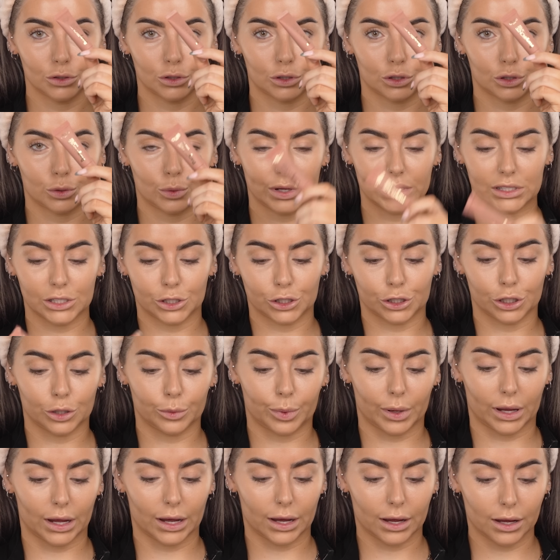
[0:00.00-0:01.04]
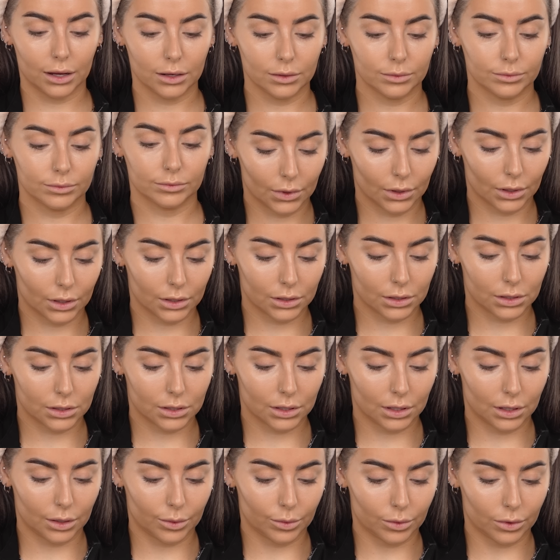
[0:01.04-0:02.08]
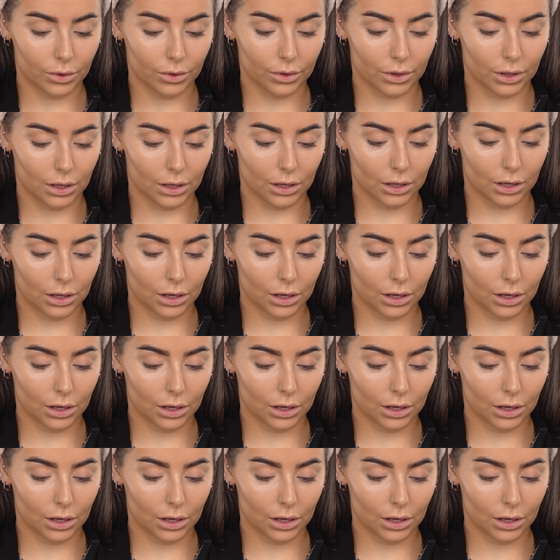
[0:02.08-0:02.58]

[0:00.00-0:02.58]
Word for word: squeezy tube here. Let's see what the